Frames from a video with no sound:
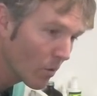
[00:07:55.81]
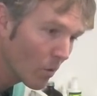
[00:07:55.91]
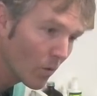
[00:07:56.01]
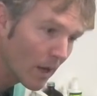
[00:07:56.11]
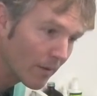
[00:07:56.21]

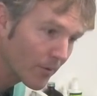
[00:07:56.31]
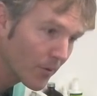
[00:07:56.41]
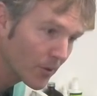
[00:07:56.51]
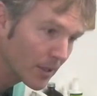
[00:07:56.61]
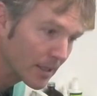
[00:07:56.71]
hold that for
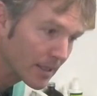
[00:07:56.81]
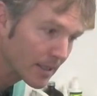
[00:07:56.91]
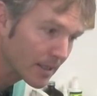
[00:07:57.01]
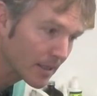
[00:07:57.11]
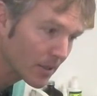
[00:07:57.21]
30 to
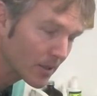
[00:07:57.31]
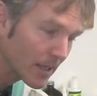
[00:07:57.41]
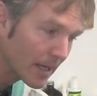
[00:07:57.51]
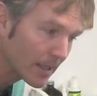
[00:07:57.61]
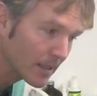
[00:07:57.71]
60
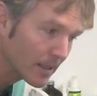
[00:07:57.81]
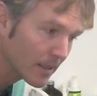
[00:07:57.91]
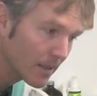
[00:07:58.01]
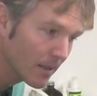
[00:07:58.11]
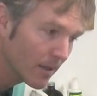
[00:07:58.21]

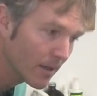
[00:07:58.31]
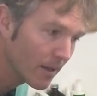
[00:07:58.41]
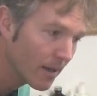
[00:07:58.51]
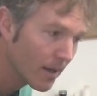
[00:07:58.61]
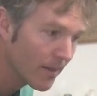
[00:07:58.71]
seconds,
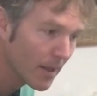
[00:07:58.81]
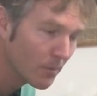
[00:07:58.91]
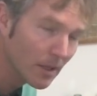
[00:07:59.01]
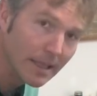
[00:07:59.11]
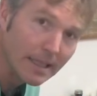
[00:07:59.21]
and then
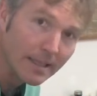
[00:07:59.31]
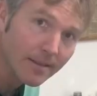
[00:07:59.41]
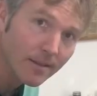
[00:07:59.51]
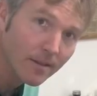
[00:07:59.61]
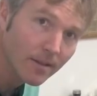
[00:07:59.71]

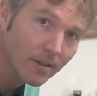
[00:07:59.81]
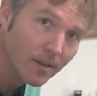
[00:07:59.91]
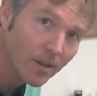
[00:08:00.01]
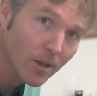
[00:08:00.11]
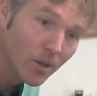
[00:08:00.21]
release.
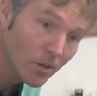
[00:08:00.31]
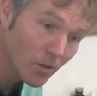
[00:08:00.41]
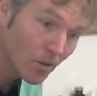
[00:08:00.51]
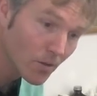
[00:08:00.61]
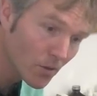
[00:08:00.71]
So
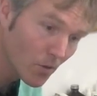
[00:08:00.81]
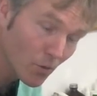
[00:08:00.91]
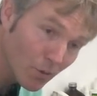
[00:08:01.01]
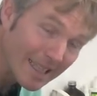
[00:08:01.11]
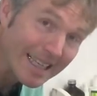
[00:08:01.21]
those are
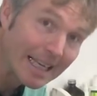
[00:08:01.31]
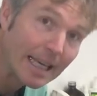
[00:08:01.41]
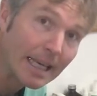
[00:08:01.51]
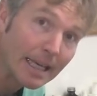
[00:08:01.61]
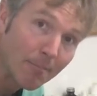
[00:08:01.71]
three
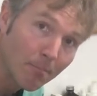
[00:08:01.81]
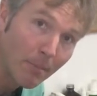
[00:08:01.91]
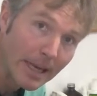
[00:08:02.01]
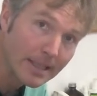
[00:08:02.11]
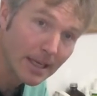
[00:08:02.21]
key
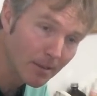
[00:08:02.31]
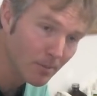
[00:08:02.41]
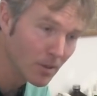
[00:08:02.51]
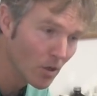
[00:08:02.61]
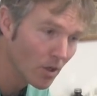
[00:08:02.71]
basic
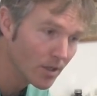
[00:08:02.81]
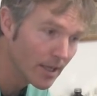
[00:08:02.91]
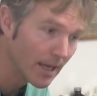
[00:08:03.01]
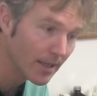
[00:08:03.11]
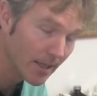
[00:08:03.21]
massage
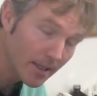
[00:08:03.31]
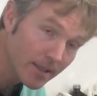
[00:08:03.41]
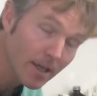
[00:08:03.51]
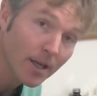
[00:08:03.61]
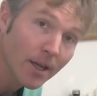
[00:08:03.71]

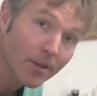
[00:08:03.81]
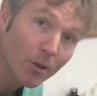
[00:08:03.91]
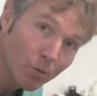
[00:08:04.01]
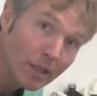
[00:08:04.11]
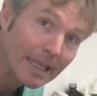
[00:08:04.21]
techniques that
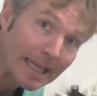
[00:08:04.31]
really